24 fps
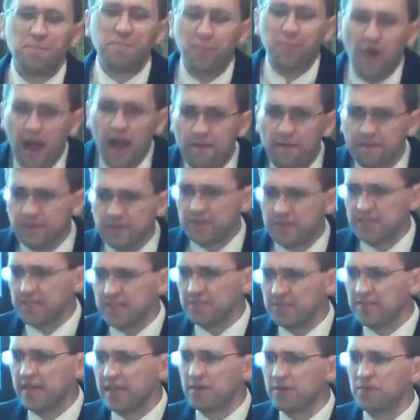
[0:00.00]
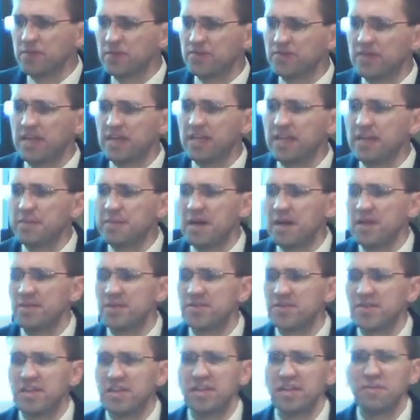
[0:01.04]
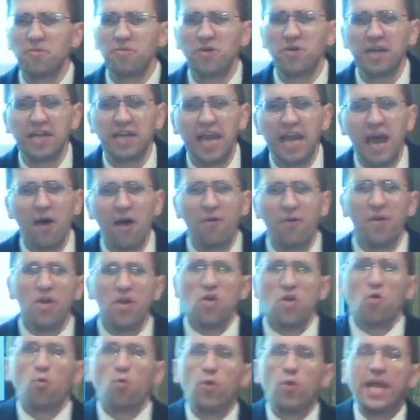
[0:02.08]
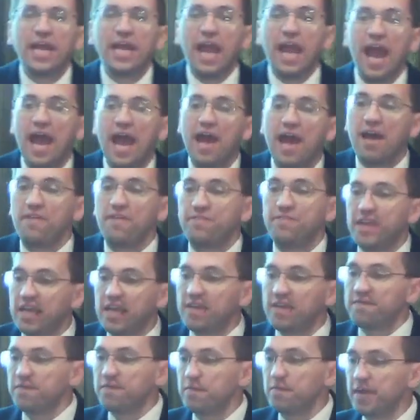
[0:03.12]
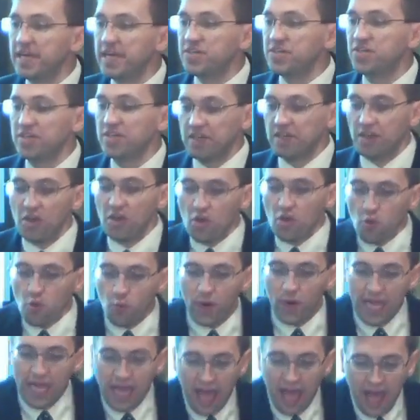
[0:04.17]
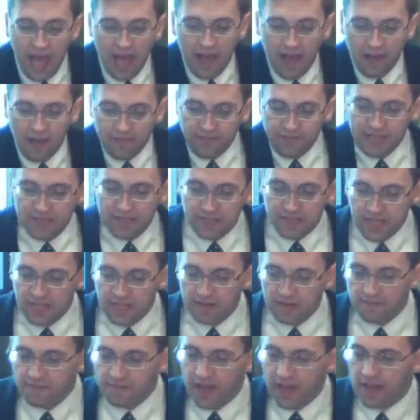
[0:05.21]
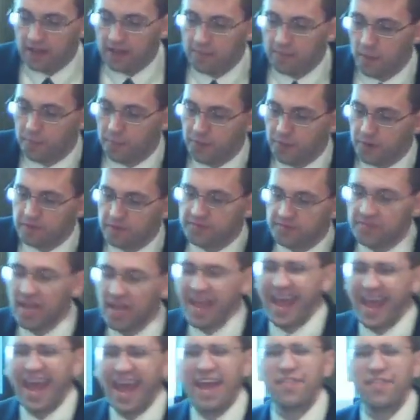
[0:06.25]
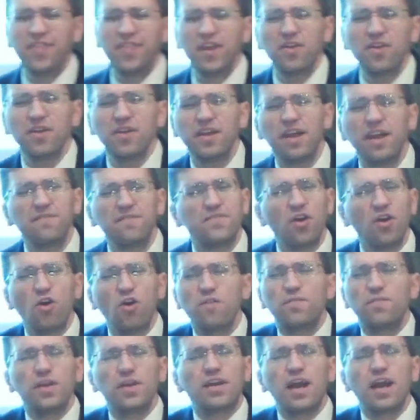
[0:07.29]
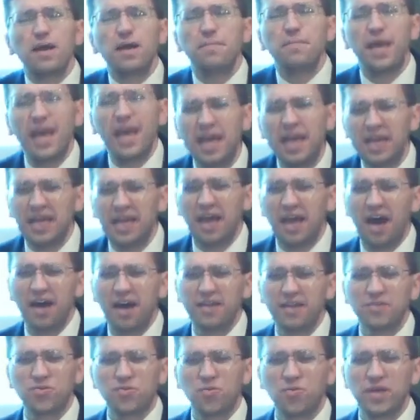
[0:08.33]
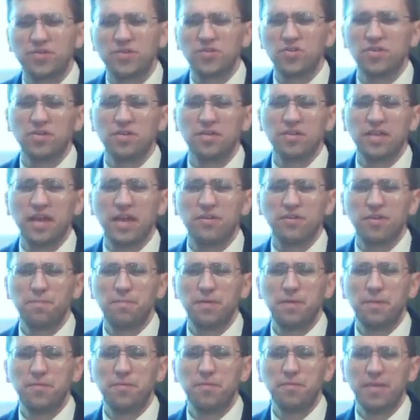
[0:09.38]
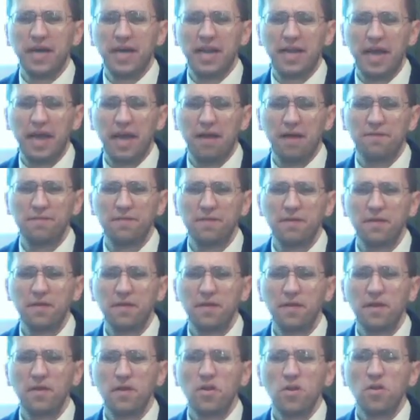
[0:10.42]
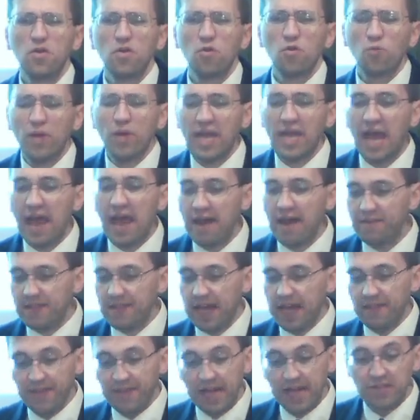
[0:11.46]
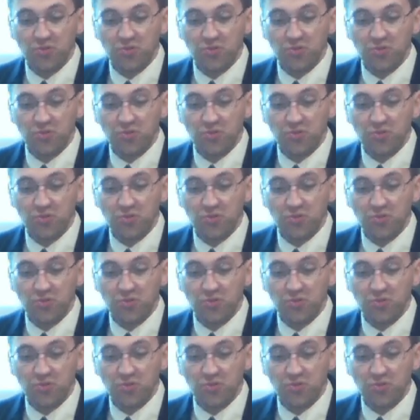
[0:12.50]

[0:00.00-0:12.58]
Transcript: prophecies, like we're studying about on Sunday morning now. We have the information. We have these infallible proofs, and they're enough to overcome any honest question or doubt that people might have. We have that. That's